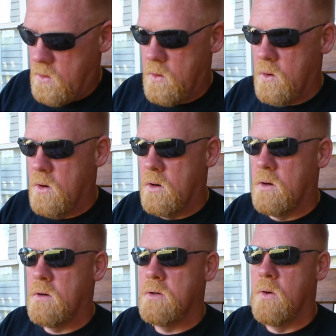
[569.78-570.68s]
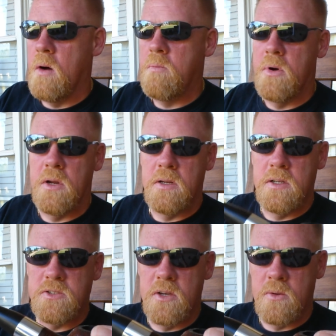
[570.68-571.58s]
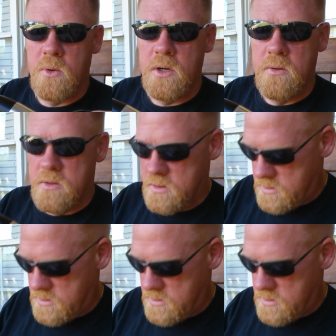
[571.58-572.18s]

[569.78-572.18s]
or do I put it in this other Regal?